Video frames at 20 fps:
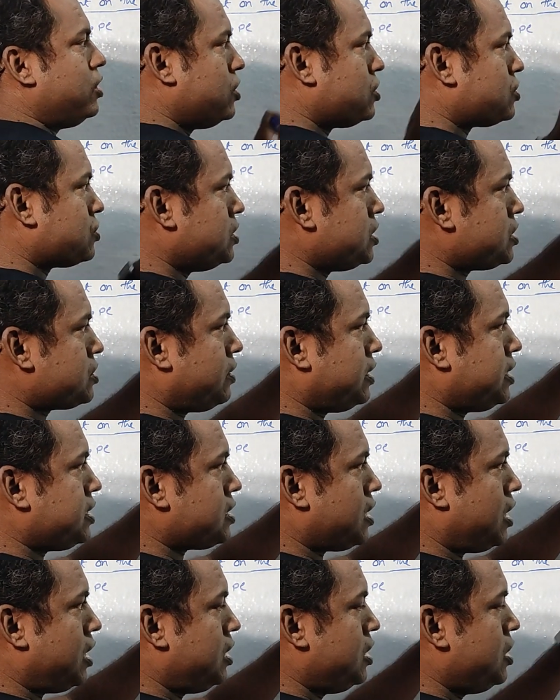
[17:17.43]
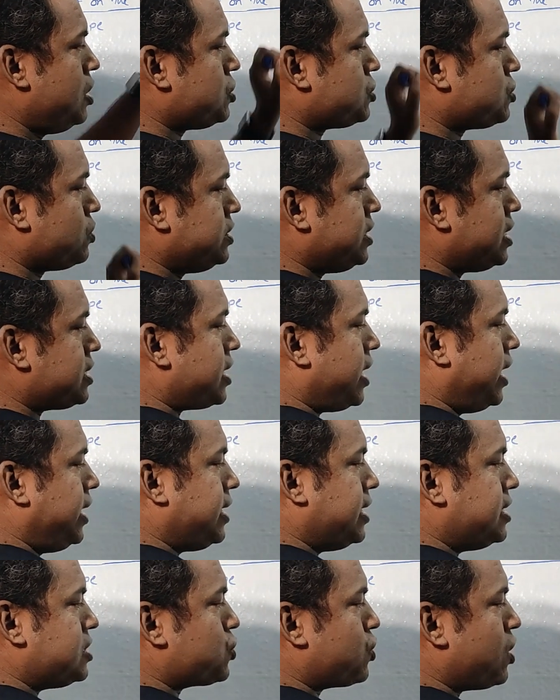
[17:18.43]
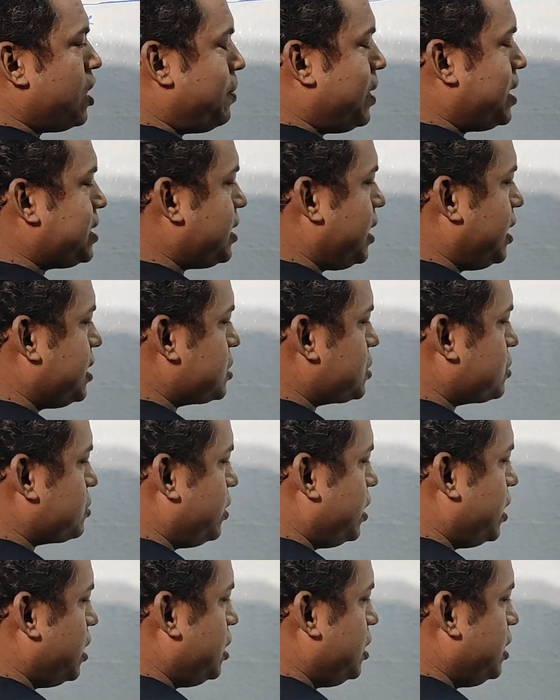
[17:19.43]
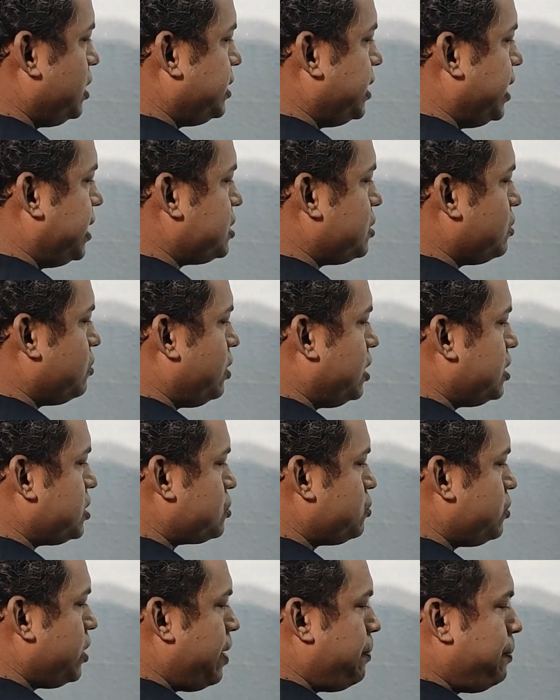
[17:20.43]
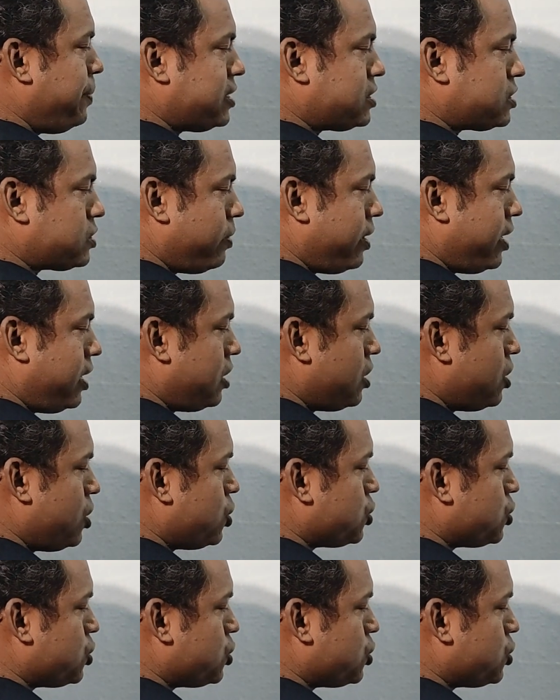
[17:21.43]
So this one is R. So we just write L square plus R square. That is equals to AP square.